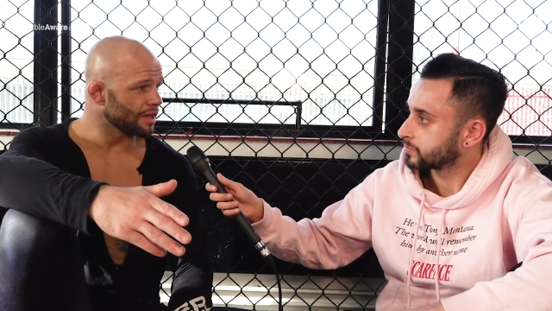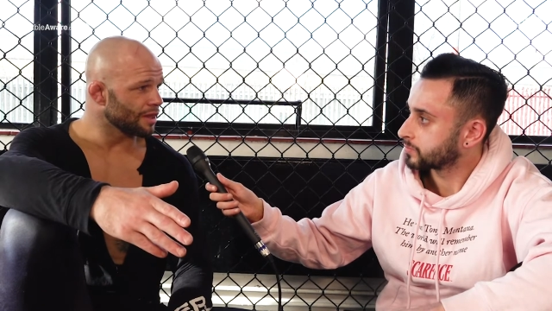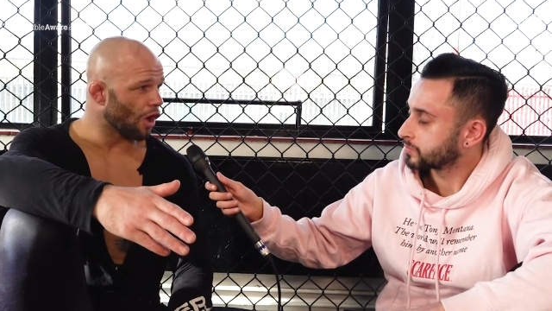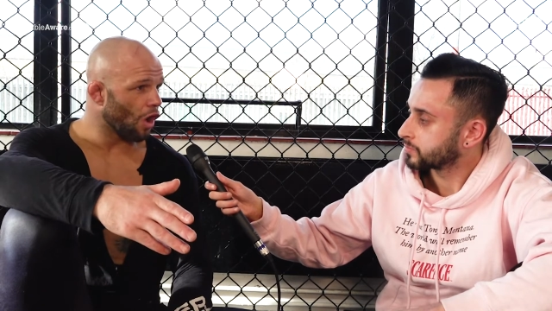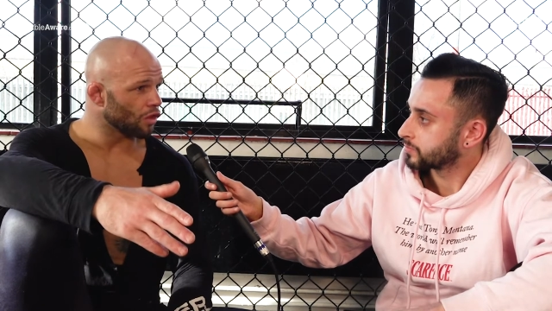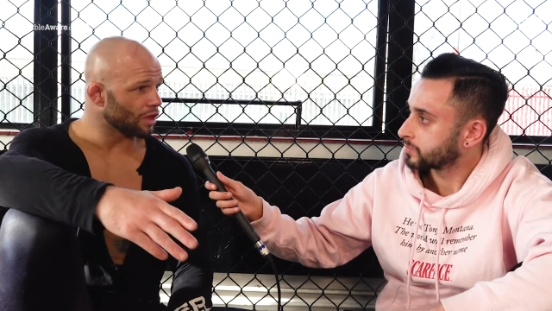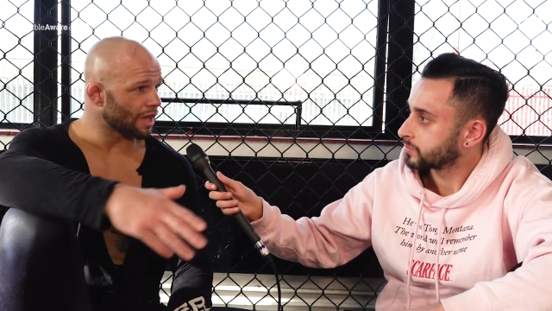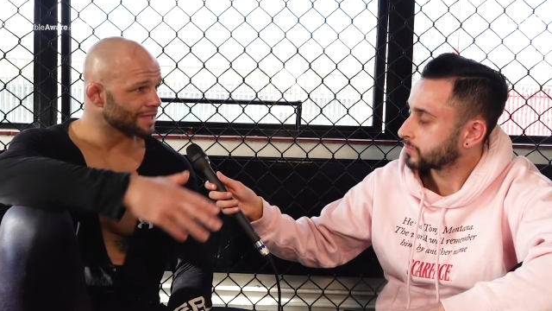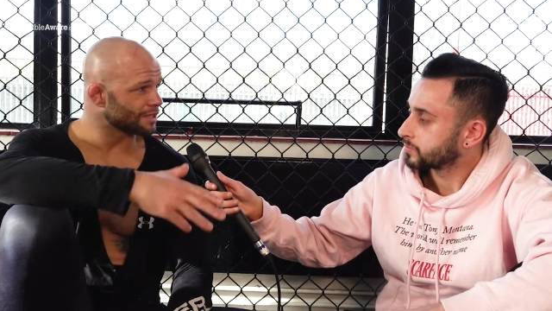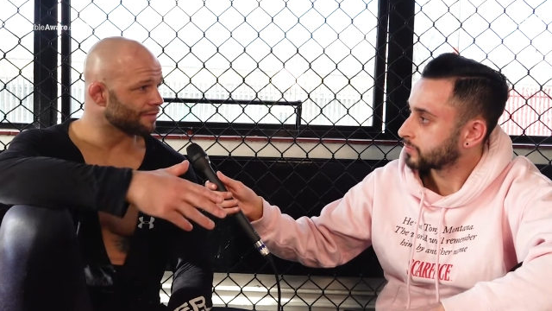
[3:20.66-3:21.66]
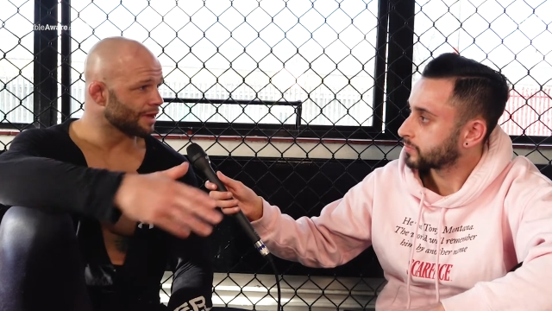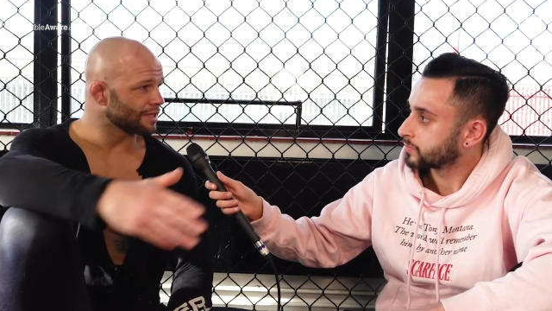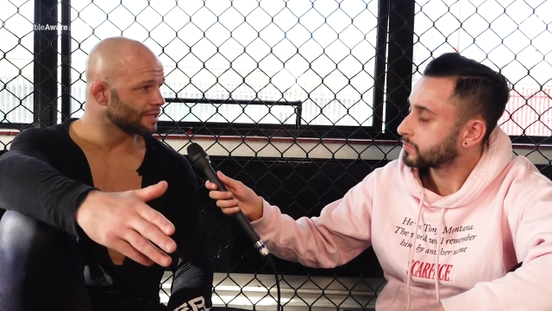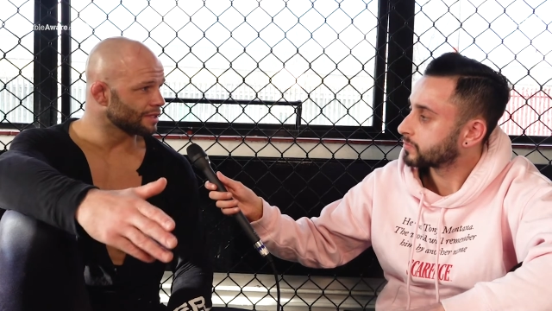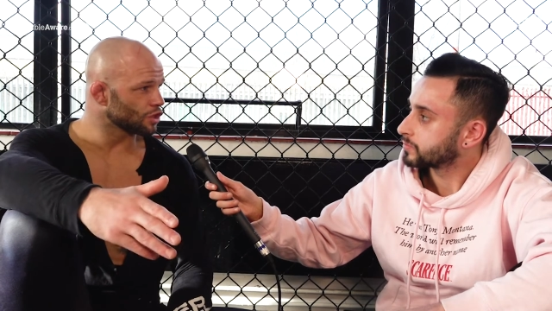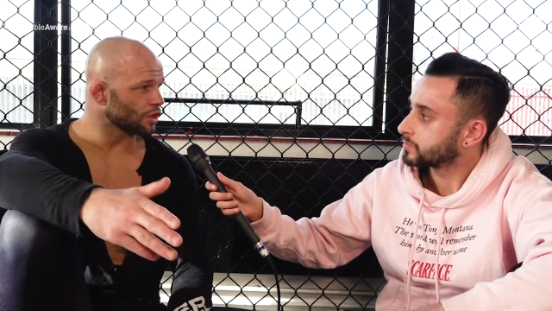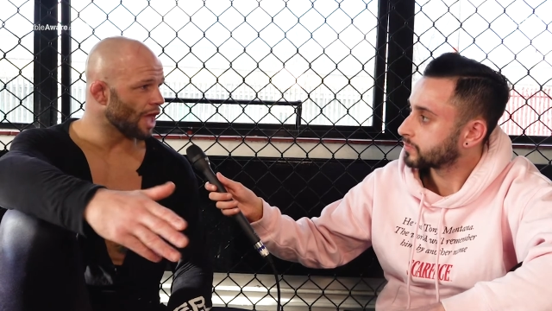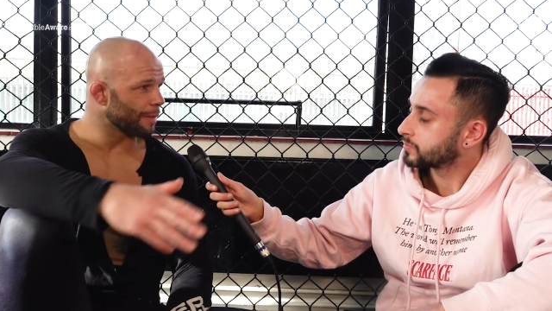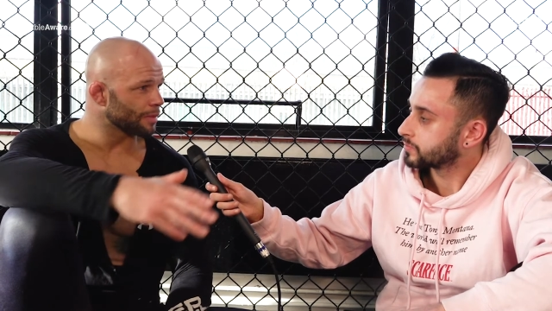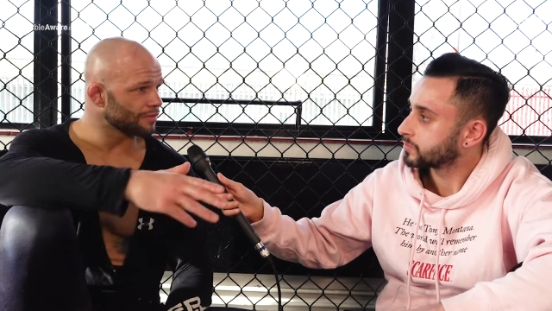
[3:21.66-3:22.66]
Speaker 1: that all the lads are fighting, so
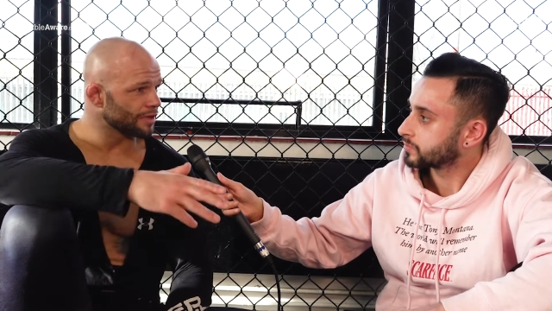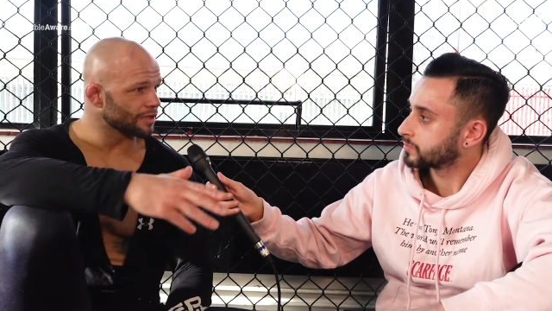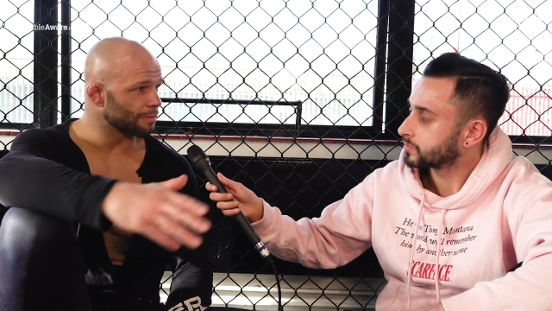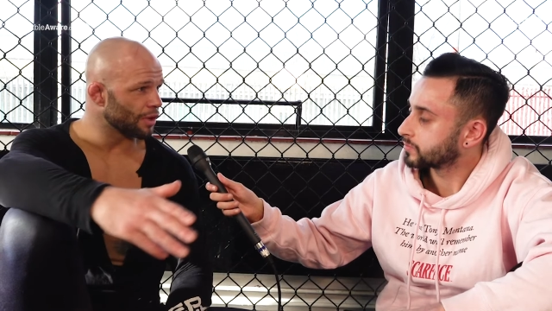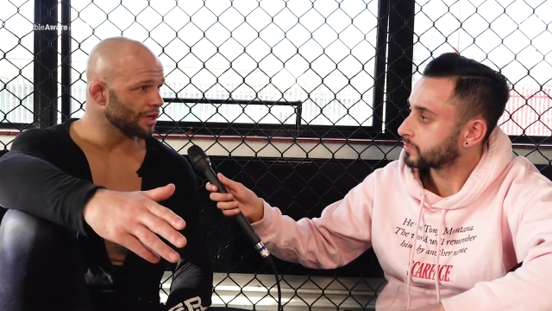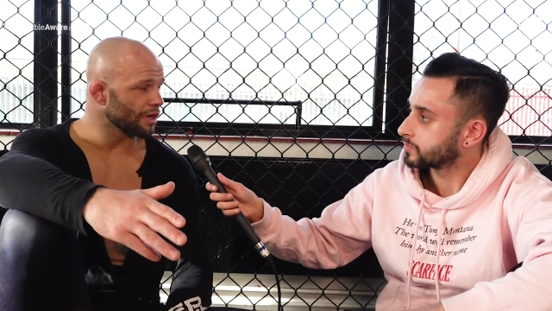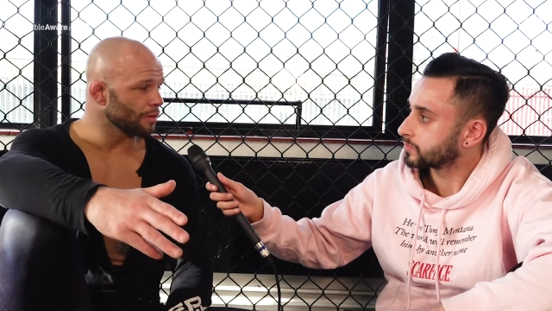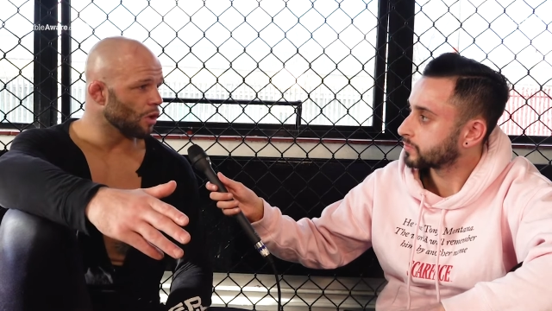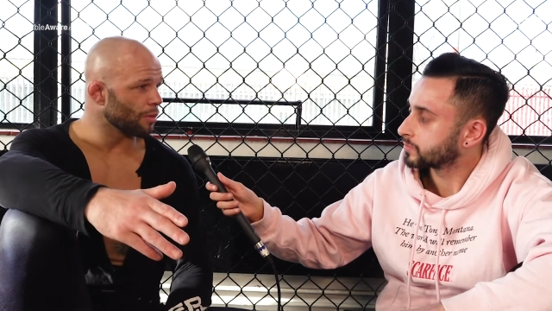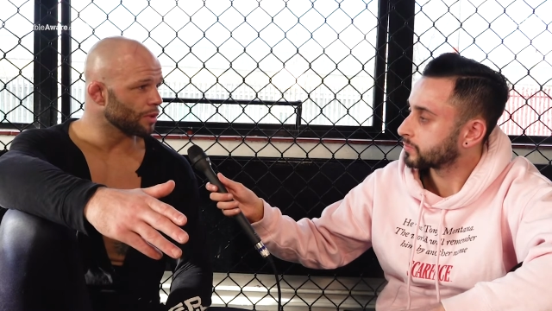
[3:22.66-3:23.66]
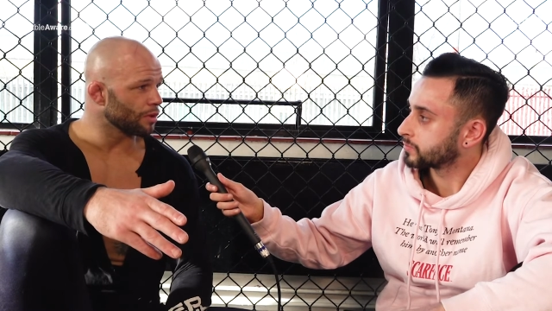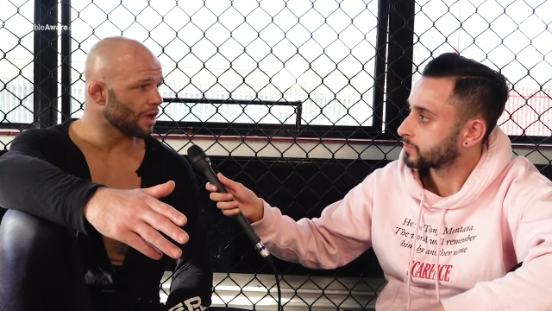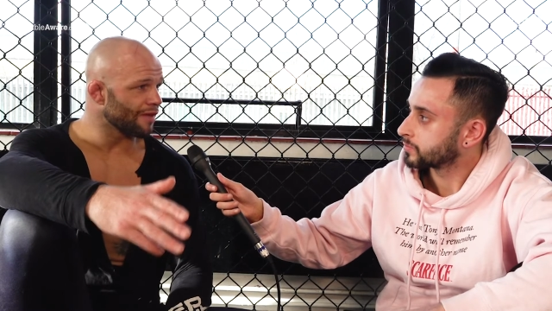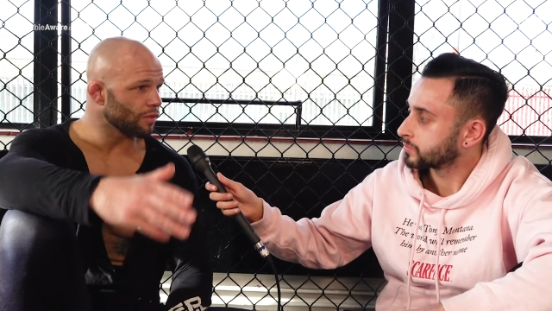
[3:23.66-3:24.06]
the atmosphere is brilliant at the moment.